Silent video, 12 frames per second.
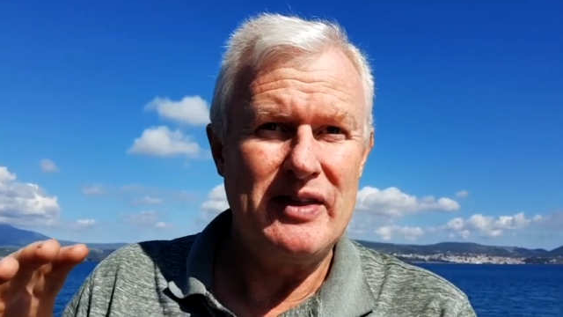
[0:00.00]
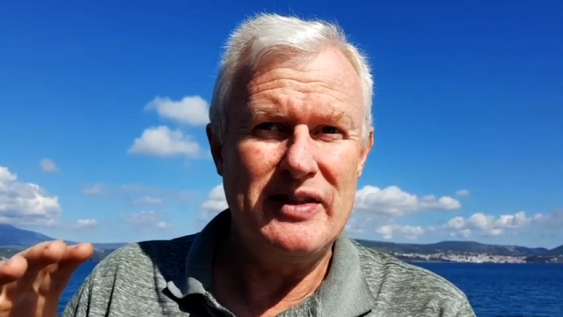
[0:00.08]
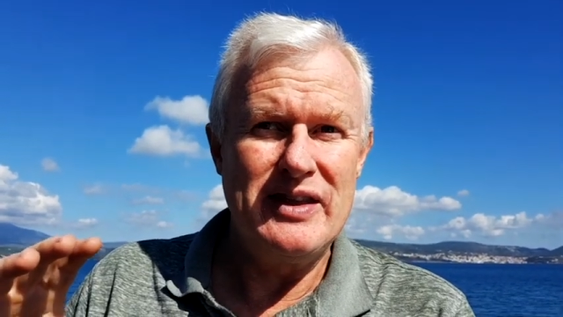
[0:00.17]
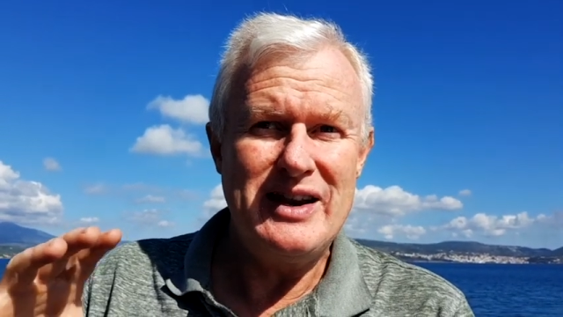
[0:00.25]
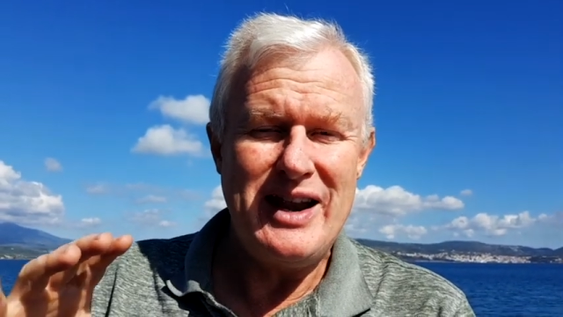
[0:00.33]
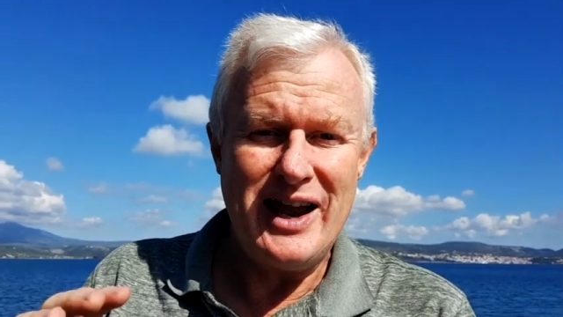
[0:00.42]

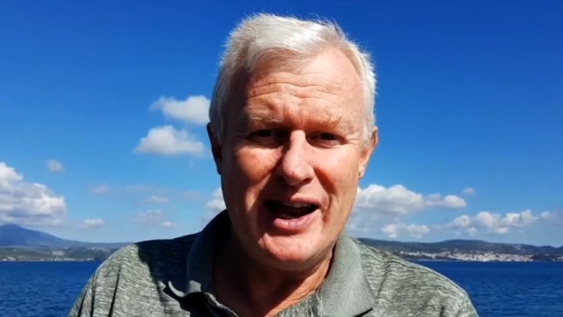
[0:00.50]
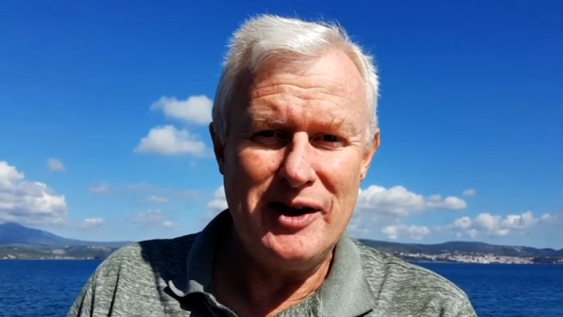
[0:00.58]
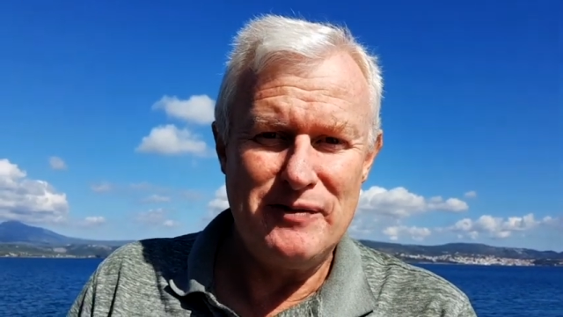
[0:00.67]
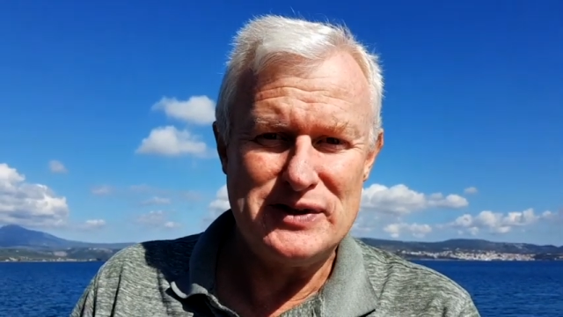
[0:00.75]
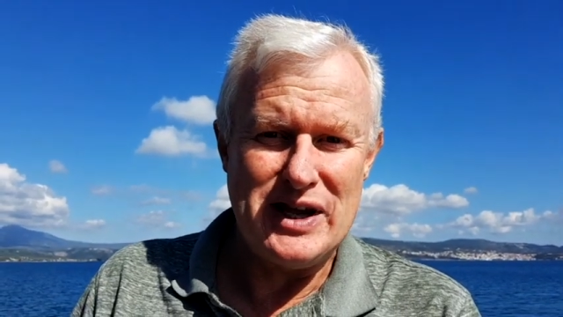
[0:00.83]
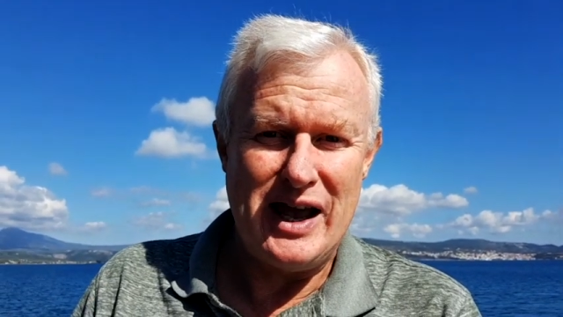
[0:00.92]
the
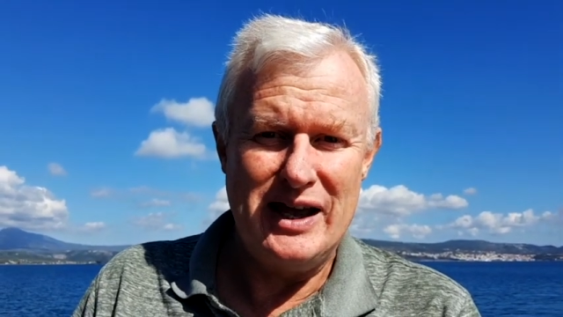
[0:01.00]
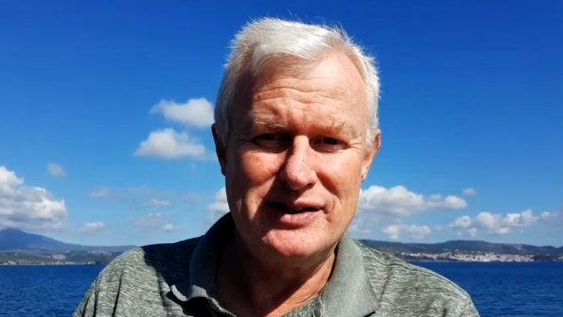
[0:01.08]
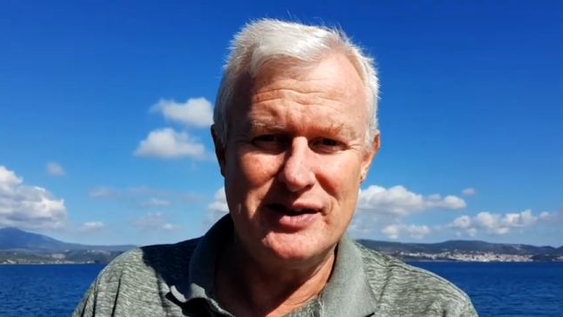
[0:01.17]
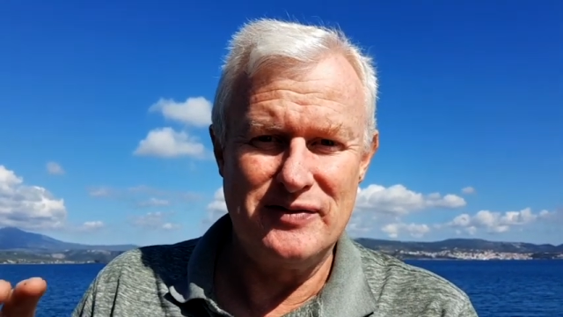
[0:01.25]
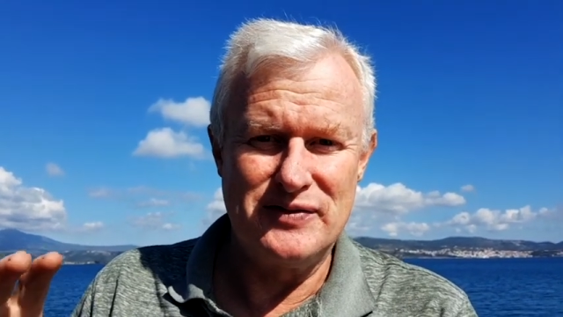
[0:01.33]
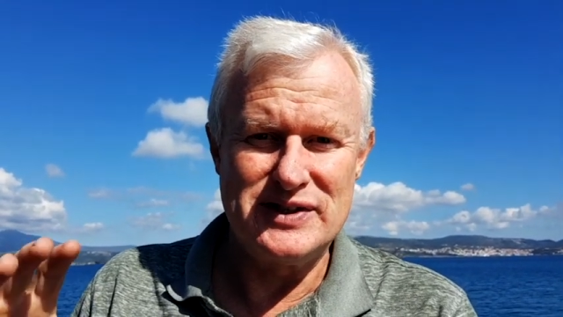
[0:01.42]
negative
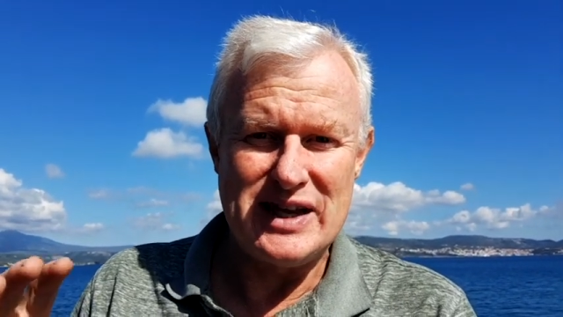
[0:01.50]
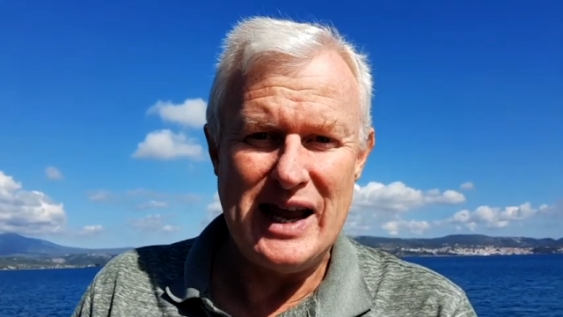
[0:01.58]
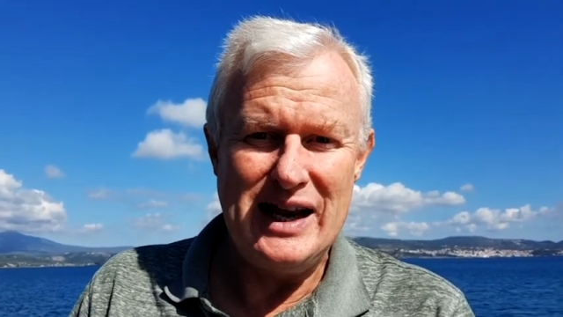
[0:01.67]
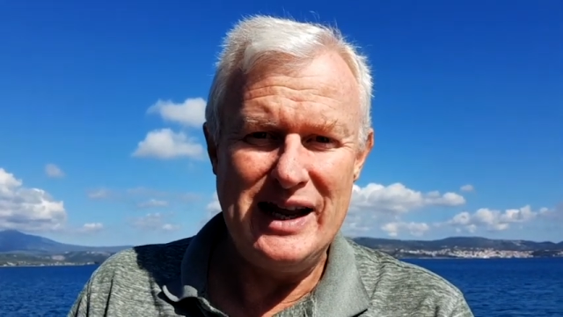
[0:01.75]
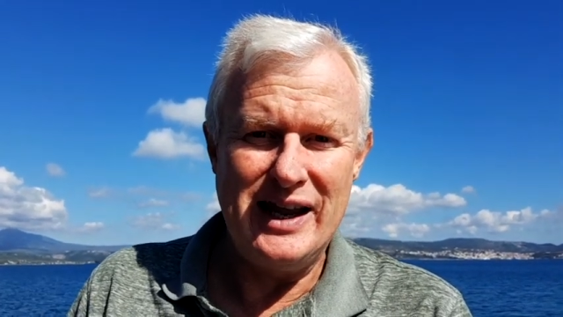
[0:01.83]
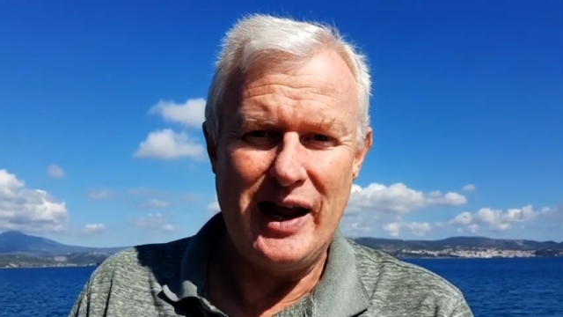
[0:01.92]
sides of
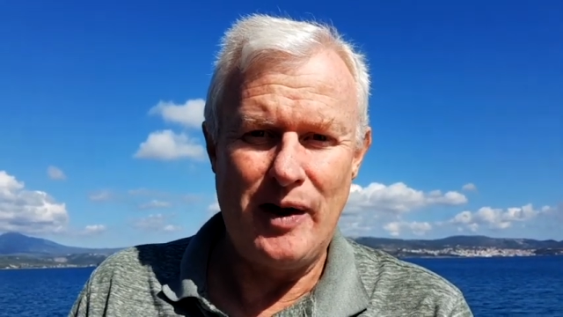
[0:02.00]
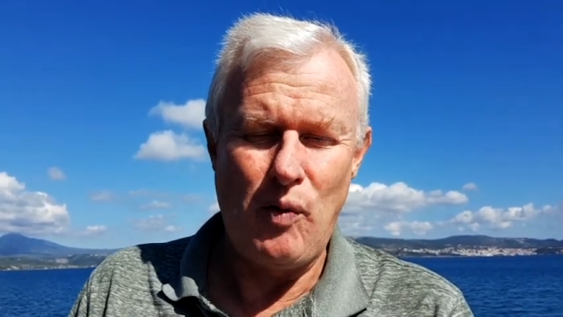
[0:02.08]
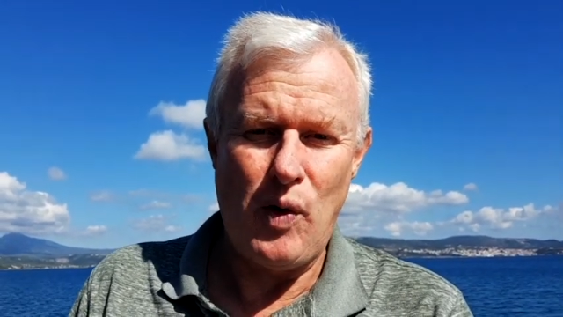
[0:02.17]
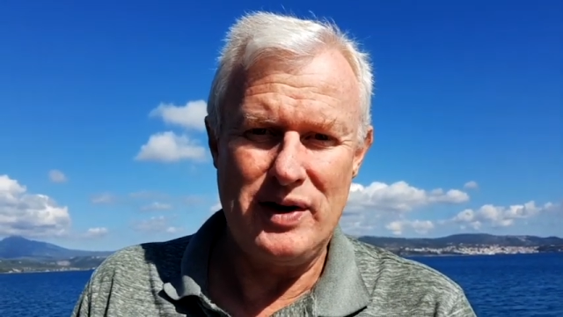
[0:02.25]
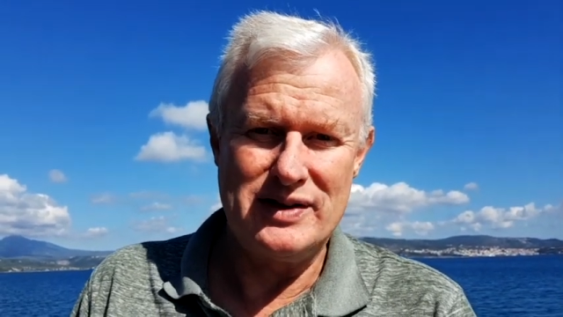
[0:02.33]
sailing and what